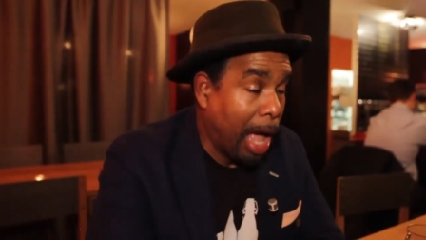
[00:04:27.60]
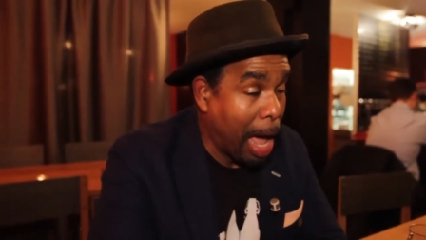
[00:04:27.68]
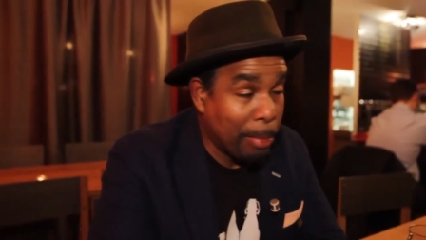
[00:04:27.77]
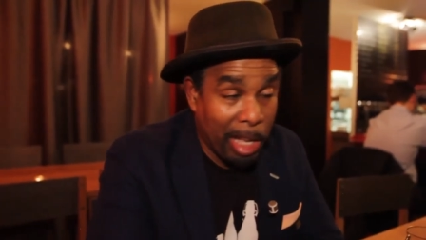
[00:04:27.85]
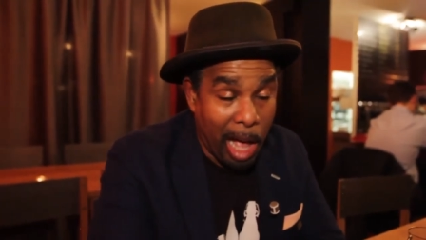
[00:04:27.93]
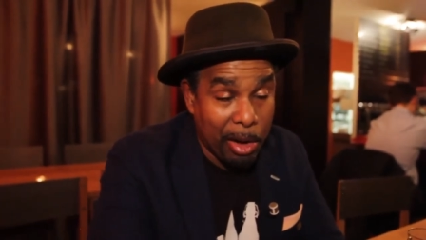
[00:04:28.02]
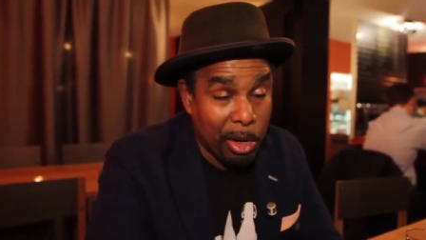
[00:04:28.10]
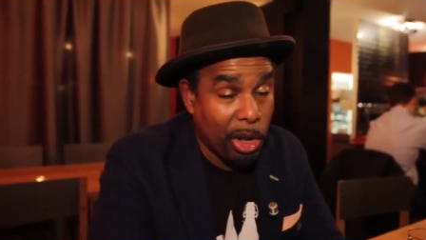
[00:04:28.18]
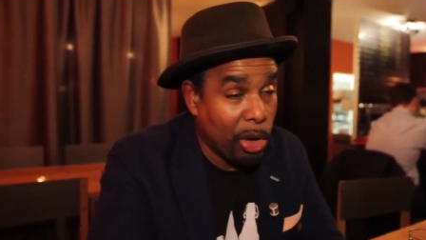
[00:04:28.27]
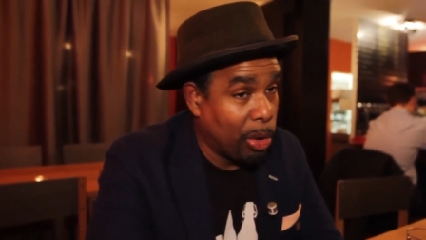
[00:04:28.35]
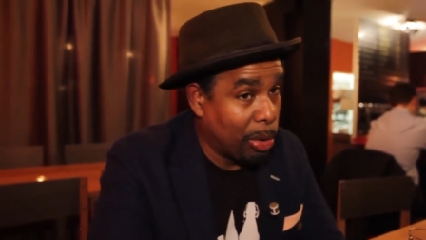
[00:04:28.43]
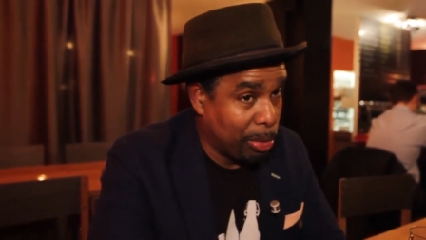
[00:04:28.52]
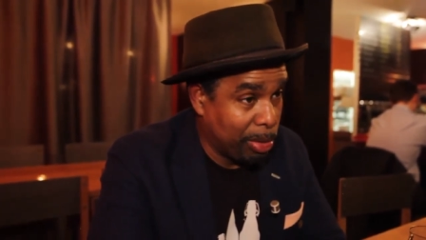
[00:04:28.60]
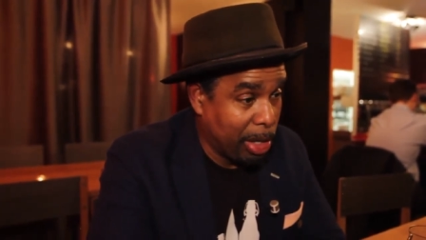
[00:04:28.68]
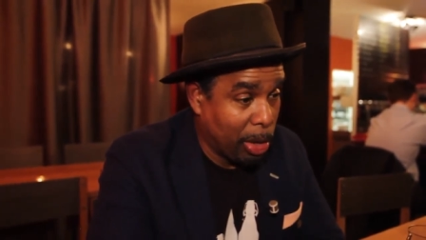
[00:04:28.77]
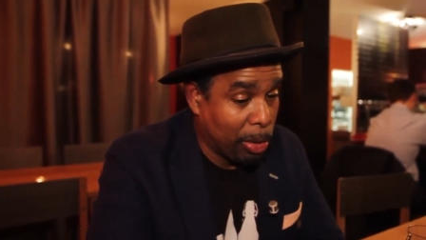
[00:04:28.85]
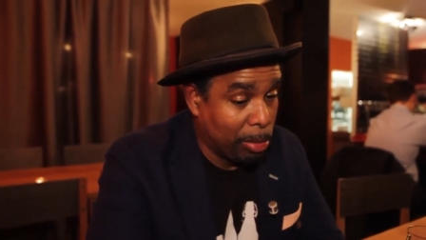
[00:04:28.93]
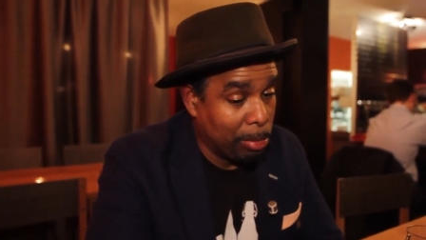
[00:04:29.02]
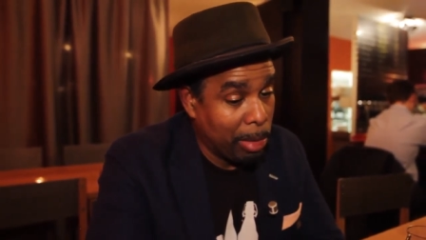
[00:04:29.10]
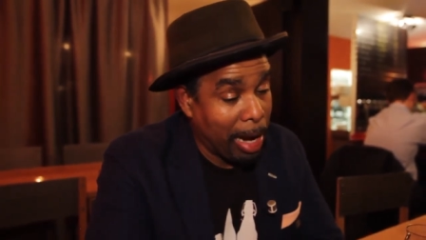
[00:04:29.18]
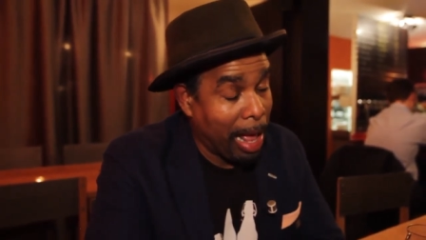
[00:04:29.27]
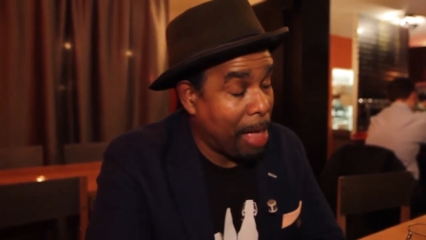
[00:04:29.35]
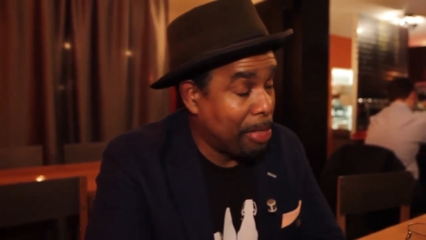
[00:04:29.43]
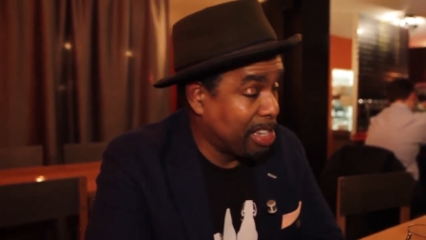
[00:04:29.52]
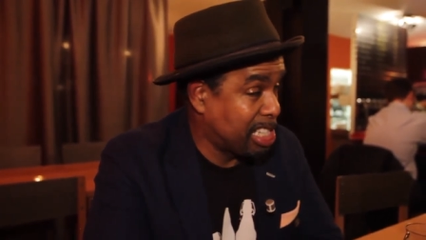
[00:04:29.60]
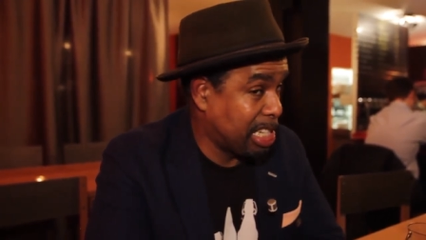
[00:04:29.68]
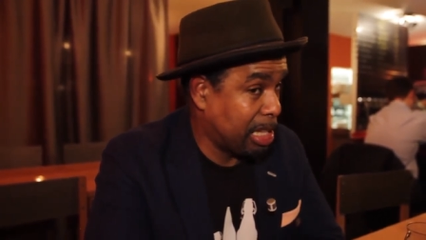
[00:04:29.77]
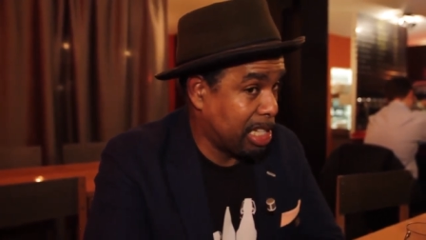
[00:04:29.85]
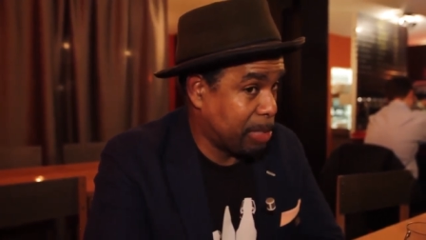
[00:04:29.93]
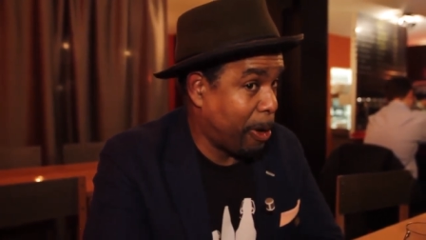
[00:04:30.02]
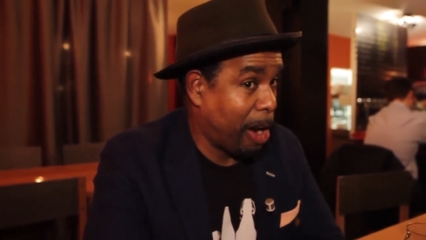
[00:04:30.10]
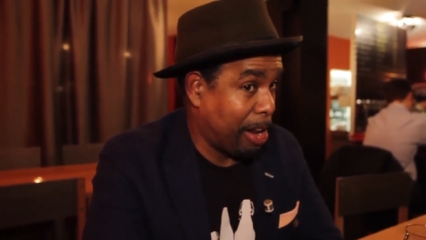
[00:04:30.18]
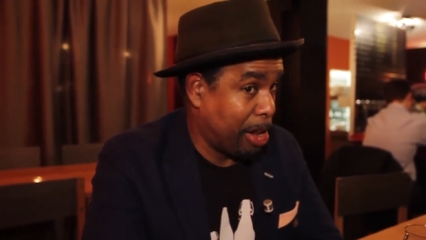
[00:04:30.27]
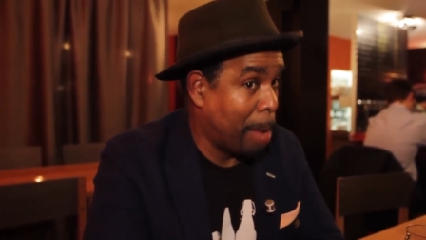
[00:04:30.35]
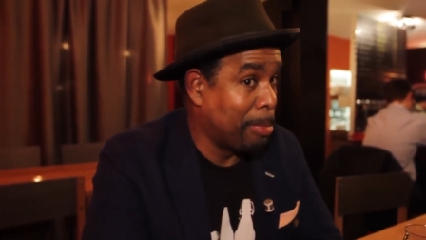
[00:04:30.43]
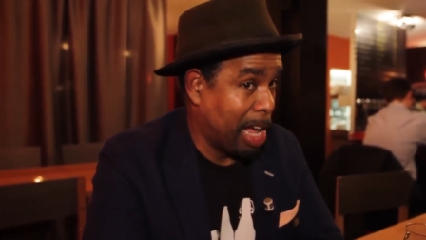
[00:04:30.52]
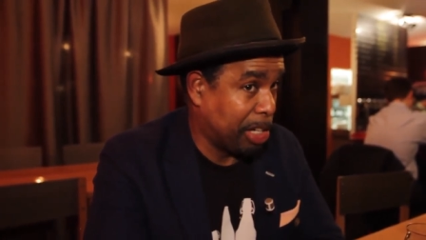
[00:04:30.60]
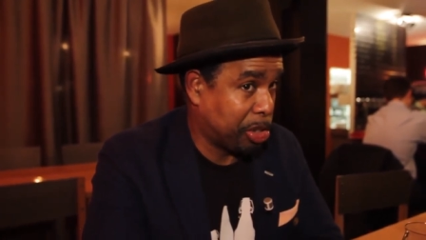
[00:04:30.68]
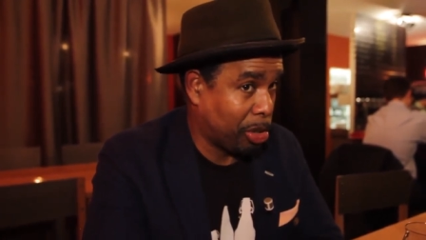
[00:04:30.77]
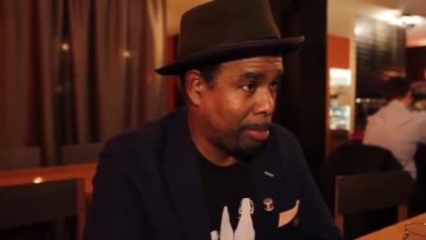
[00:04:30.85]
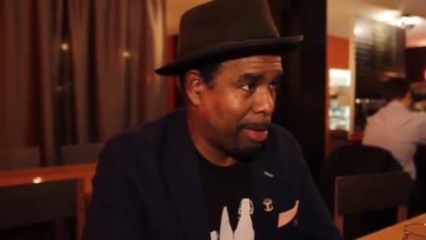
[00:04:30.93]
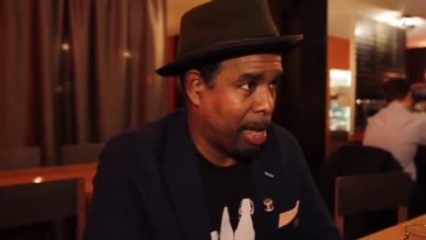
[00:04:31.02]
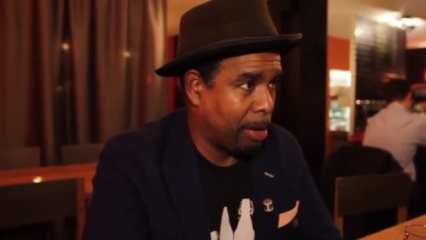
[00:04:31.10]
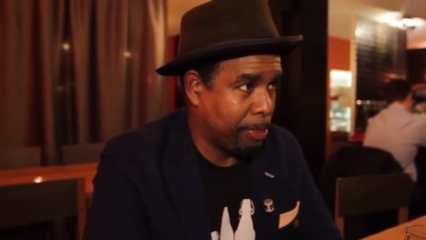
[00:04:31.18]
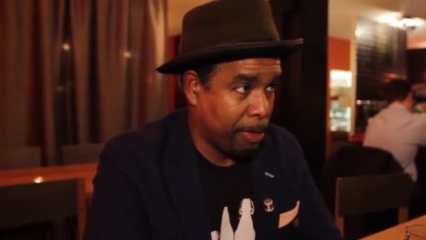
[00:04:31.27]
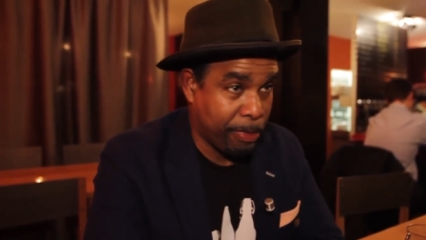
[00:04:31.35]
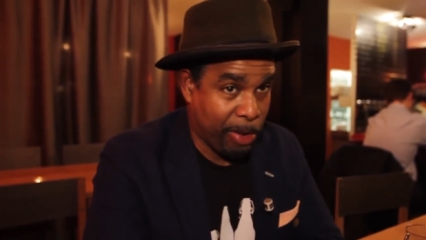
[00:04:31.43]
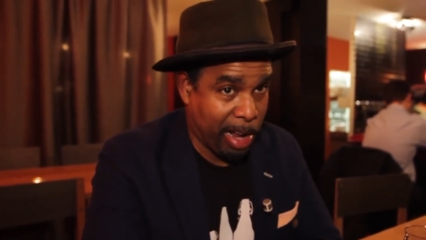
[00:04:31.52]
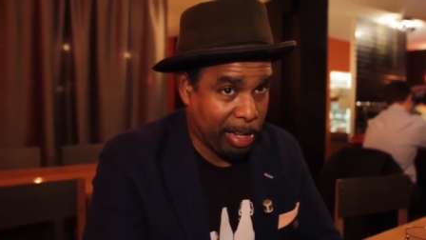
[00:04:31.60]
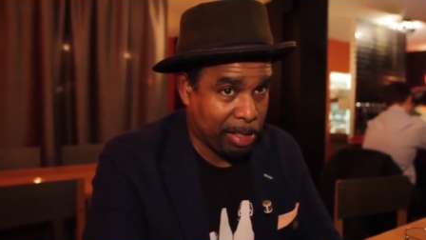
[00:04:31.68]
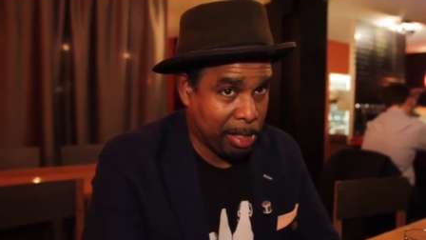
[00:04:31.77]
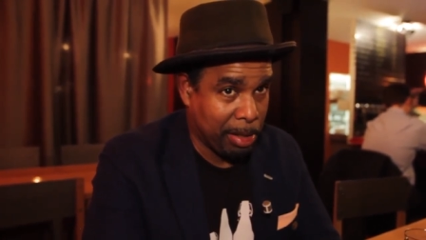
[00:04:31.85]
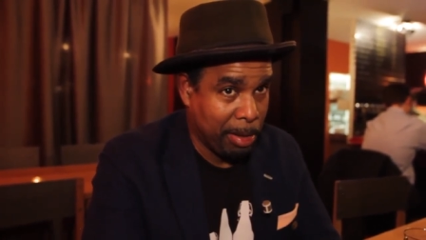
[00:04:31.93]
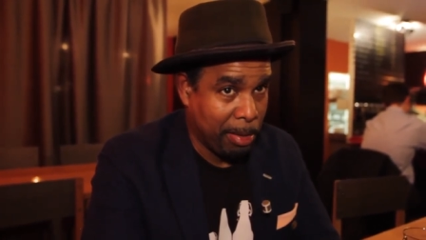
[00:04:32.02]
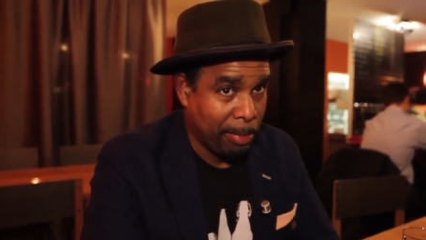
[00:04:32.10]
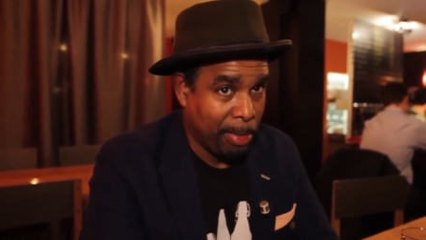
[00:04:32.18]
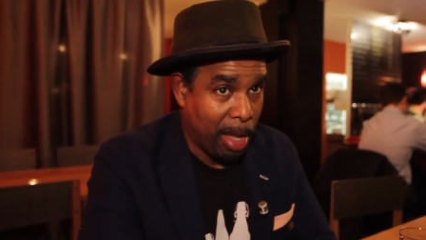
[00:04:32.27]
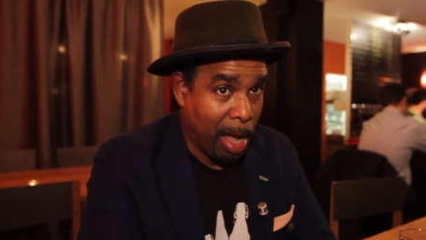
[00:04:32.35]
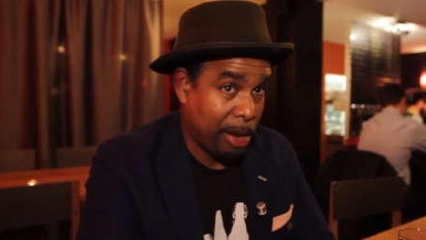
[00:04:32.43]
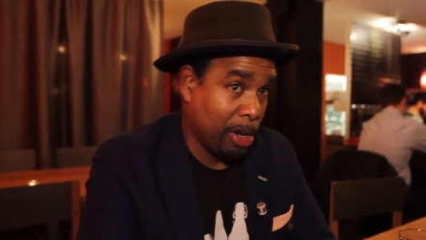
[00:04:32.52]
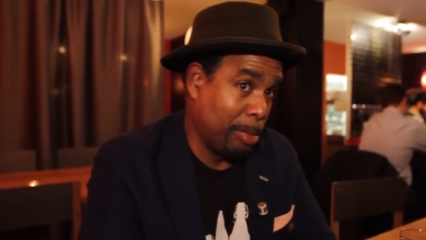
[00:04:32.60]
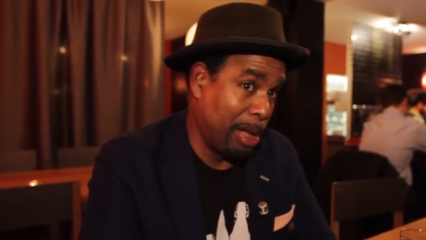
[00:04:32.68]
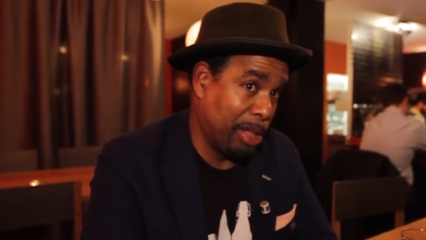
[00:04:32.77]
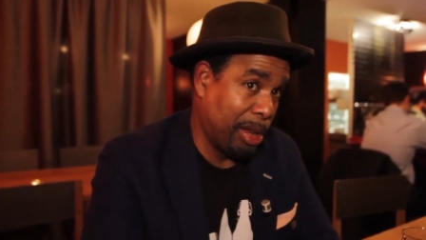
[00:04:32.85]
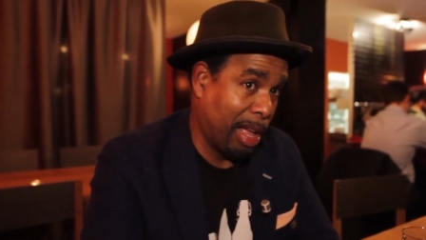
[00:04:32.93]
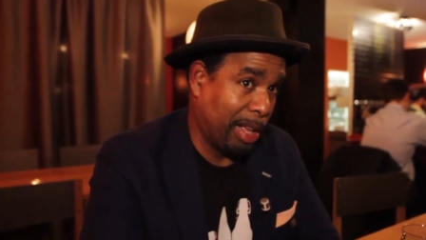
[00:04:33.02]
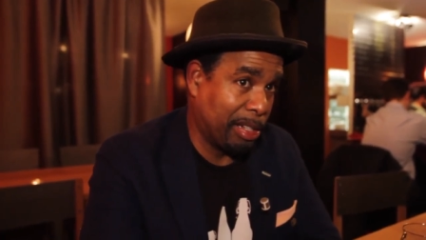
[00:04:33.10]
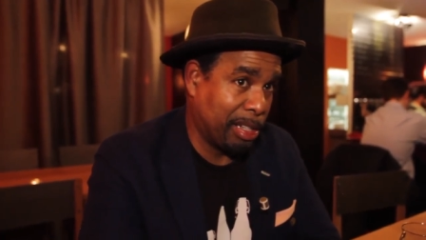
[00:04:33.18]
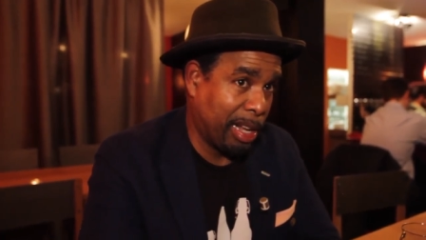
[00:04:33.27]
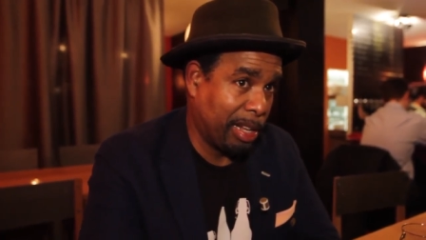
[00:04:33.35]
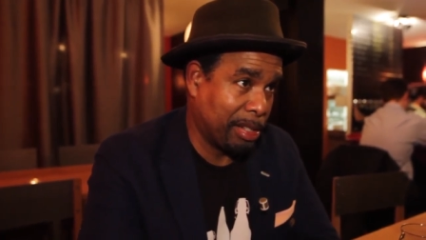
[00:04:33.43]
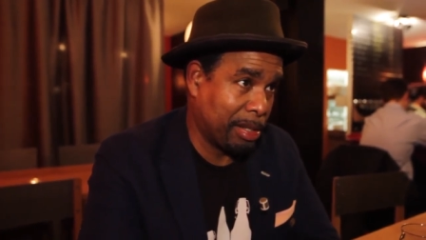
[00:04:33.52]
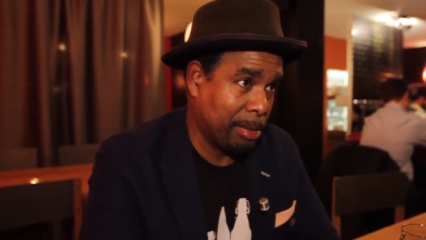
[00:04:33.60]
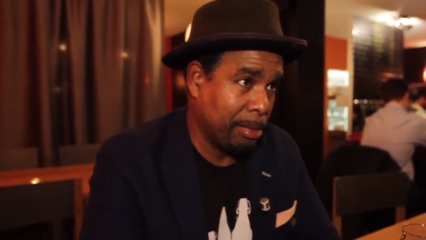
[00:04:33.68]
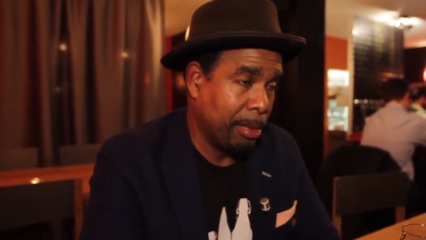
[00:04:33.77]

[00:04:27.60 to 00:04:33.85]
I mean, I don't know, you know, and, and this, this part I, am not sure about for France. I know about the United States.